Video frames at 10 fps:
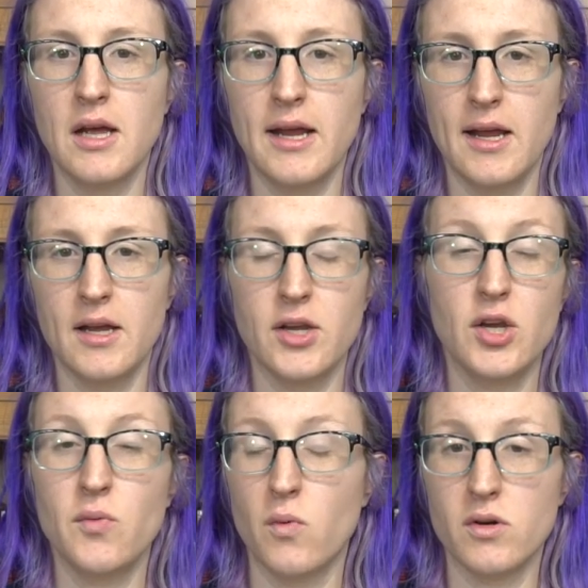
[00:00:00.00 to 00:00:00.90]
And
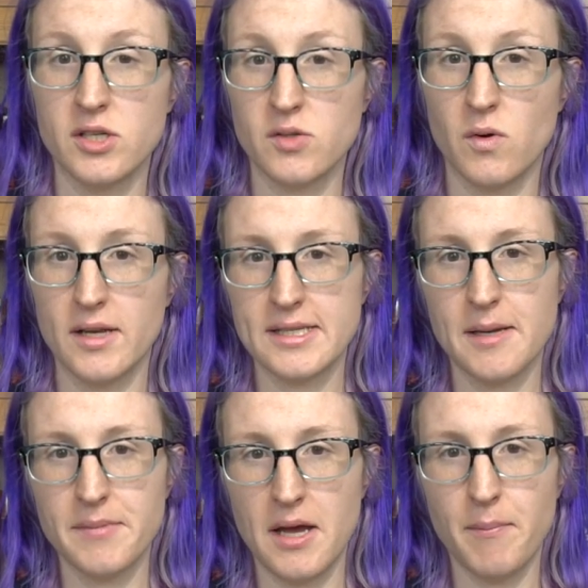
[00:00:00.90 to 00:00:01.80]
Hugh doesn't want to
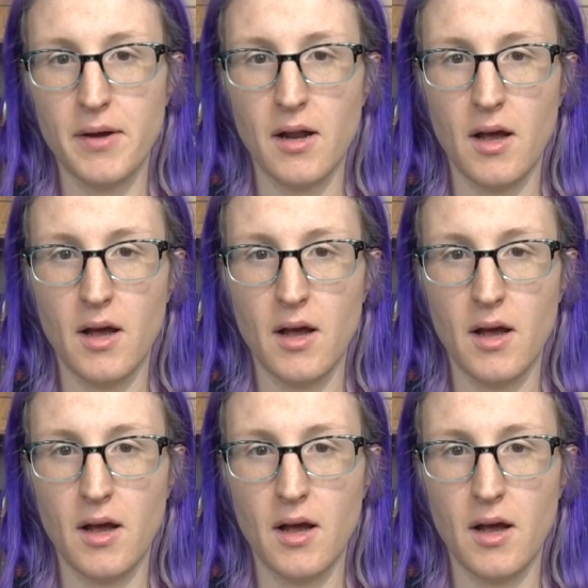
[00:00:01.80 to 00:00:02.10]
accept that, but,